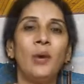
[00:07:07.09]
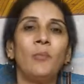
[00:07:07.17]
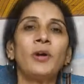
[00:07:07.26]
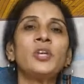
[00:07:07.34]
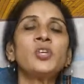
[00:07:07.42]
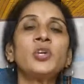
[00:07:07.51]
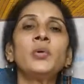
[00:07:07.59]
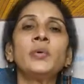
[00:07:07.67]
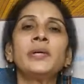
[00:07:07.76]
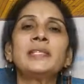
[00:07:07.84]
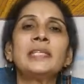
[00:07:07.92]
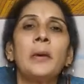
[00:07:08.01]
What you should do
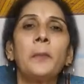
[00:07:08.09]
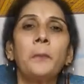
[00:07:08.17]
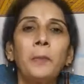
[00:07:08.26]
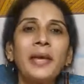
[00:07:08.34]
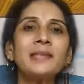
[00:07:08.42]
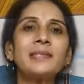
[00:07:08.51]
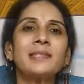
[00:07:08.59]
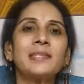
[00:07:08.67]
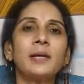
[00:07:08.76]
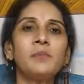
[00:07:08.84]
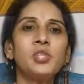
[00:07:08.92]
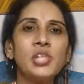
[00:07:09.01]
is mix
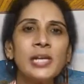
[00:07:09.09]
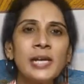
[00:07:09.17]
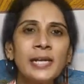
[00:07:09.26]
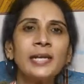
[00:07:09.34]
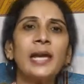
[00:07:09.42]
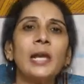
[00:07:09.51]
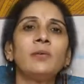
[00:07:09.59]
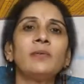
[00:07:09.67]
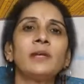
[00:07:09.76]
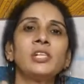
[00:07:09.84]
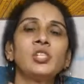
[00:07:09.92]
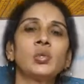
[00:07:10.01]
some chilled
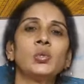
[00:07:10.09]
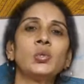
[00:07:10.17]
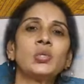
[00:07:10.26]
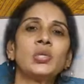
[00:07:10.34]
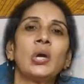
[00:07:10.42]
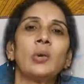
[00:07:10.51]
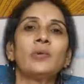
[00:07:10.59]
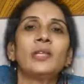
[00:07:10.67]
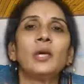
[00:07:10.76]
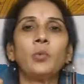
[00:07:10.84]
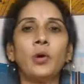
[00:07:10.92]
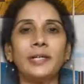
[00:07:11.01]
aloe vera juice with
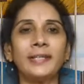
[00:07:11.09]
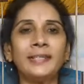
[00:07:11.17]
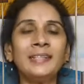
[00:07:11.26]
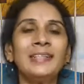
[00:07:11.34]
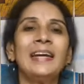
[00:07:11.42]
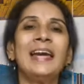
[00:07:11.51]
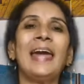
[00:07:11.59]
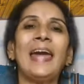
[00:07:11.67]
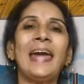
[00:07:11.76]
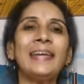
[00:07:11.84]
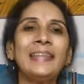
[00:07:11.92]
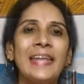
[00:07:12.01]
the water
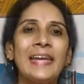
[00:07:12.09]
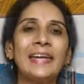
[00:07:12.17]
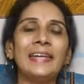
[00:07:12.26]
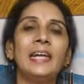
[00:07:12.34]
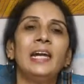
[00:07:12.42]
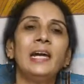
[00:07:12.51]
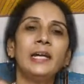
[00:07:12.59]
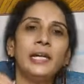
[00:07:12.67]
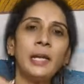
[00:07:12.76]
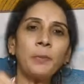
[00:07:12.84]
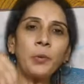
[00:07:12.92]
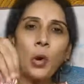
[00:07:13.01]
and then
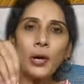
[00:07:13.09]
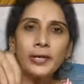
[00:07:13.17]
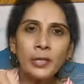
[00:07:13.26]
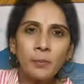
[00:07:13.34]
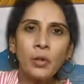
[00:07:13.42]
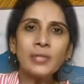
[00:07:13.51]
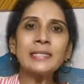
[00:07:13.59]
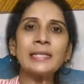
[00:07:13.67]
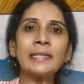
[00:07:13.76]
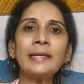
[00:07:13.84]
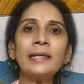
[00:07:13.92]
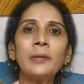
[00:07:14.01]
dip cotton balls
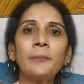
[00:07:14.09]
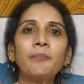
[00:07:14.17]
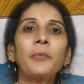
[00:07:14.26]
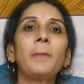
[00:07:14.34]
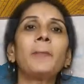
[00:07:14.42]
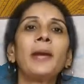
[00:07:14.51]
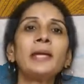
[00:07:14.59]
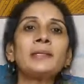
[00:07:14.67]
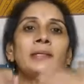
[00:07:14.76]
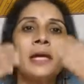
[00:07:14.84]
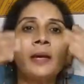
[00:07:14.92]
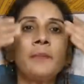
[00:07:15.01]
in it.
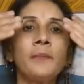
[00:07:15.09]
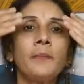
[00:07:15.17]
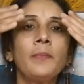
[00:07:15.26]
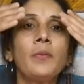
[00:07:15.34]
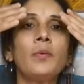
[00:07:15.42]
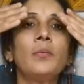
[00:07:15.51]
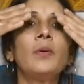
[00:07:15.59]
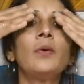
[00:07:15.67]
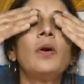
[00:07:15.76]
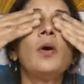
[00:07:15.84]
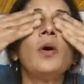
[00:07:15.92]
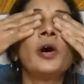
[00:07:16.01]
Place them
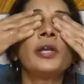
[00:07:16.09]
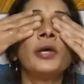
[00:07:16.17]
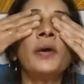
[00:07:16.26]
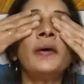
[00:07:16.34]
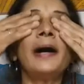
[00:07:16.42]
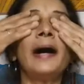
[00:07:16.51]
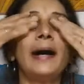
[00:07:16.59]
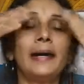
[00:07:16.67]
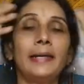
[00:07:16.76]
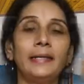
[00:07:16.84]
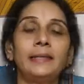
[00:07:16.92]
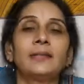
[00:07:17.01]
on your
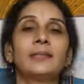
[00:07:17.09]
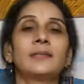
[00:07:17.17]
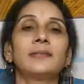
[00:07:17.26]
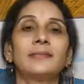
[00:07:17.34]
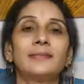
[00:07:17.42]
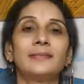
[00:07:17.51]
eyelids.